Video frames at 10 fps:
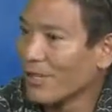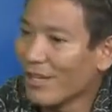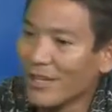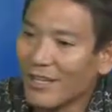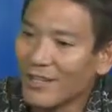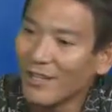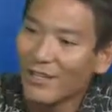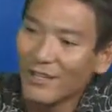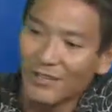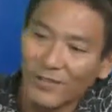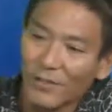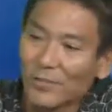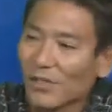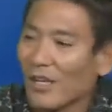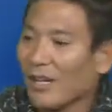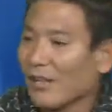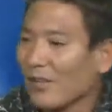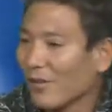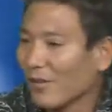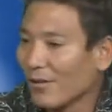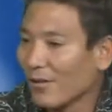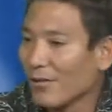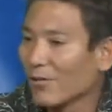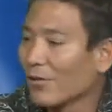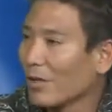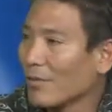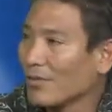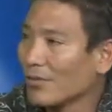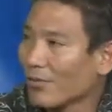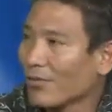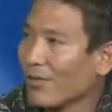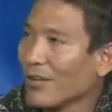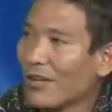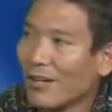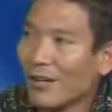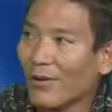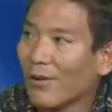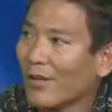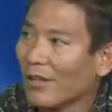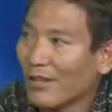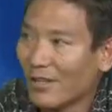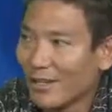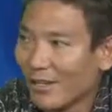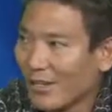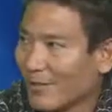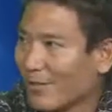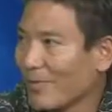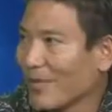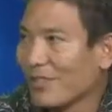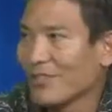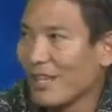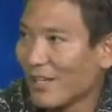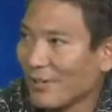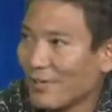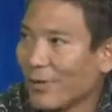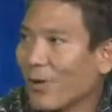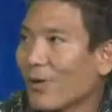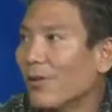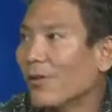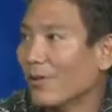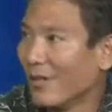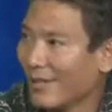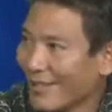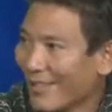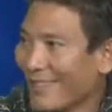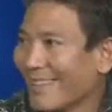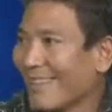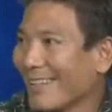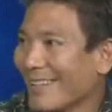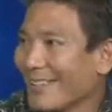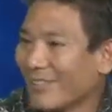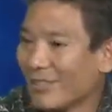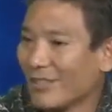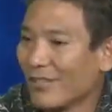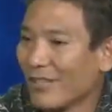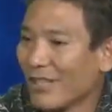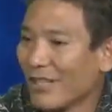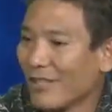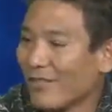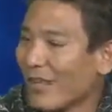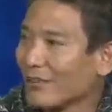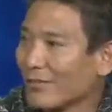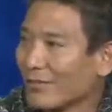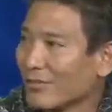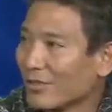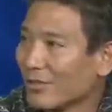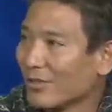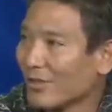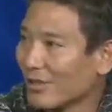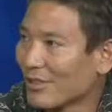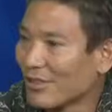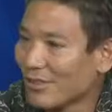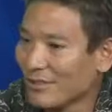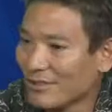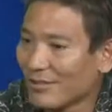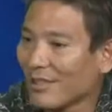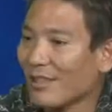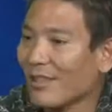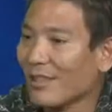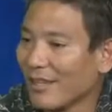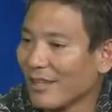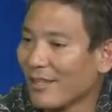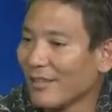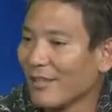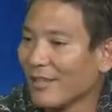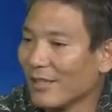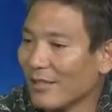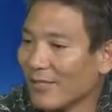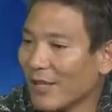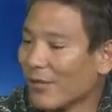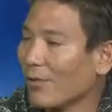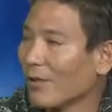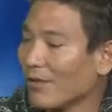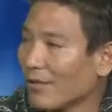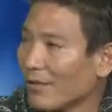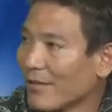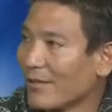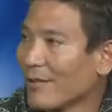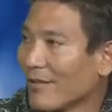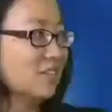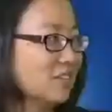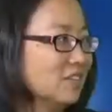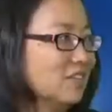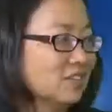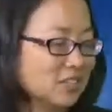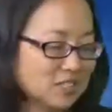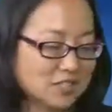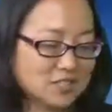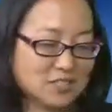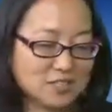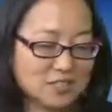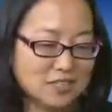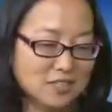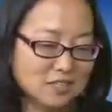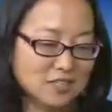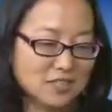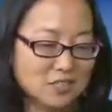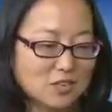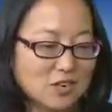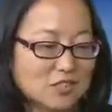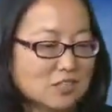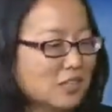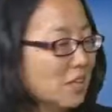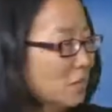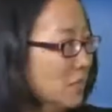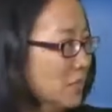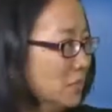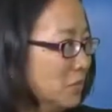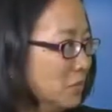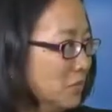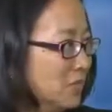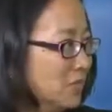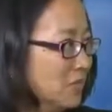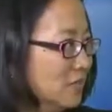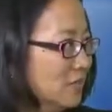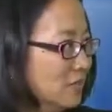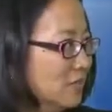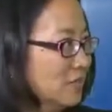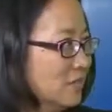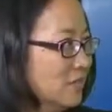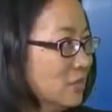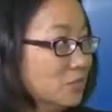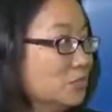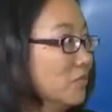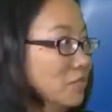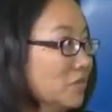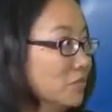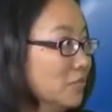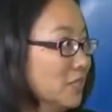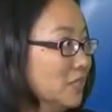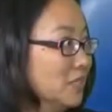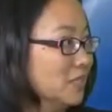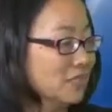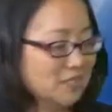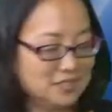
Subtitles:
And on the flip side, our local companies are learning how Sand Hill Road and the Silicon Valley investors tend to think and evaluate. Oh, that's good. So it's a good cross collaboration between the groups from different places.